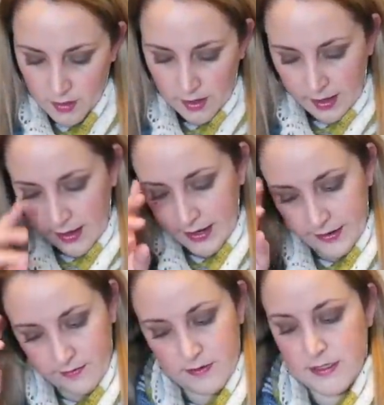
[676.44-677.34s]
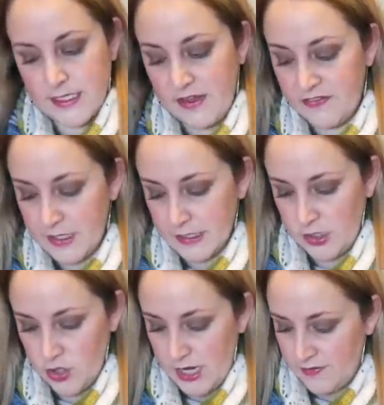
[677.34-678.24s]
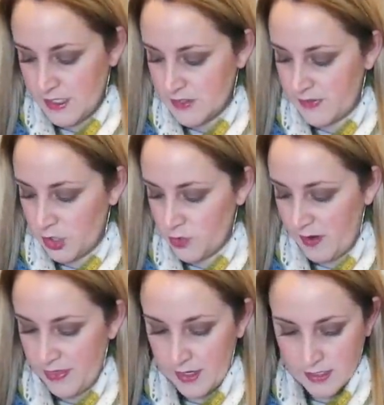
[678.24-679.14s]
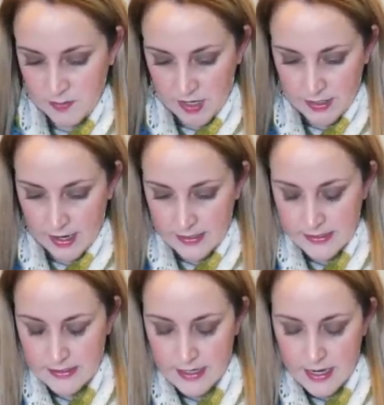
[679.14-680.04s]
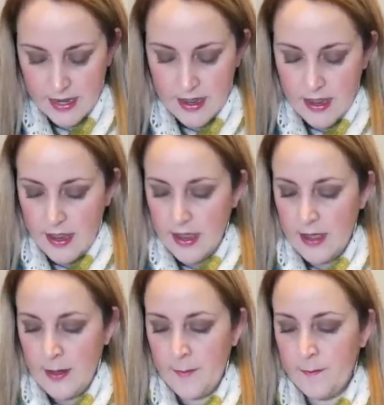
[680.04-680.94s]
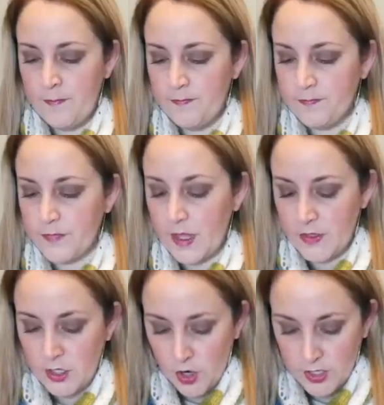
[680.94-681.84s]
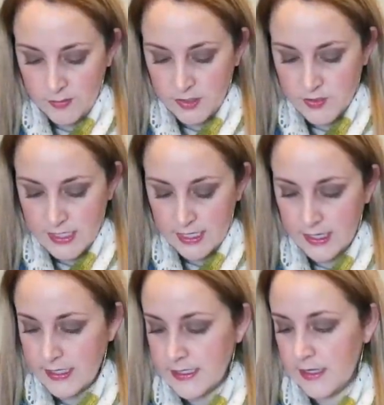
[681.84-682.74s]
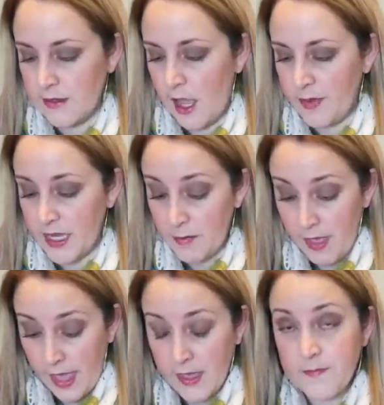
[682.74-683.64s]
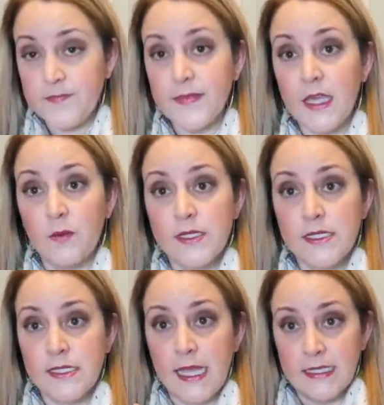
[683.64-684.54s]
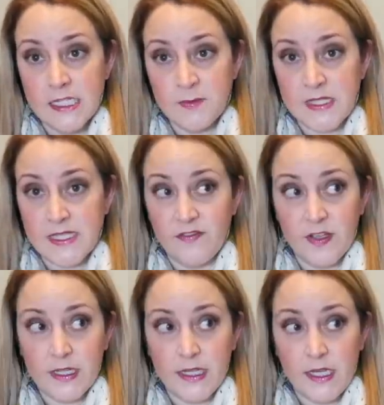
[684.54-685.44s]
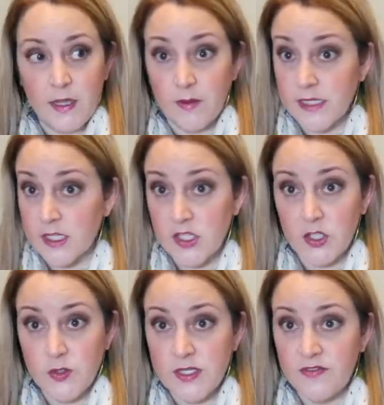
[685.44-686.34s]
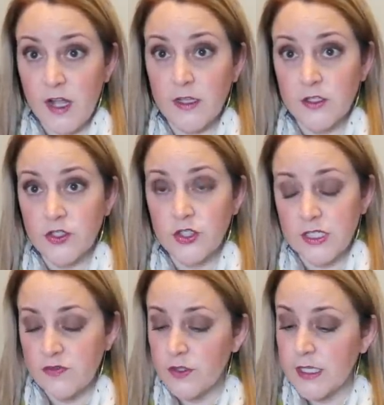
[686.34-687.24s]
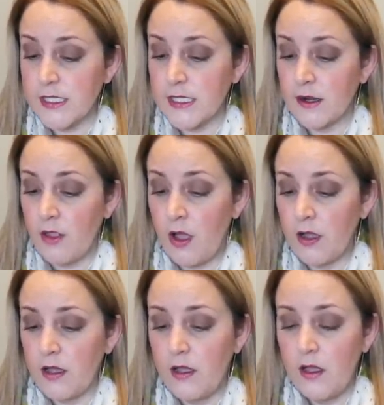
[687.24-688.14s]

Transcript: I definitely should have this finished by the next podcast. The yarn I'm using is La Bien Aimée. It was designed specifically, that was exclusive colors just for this knit along.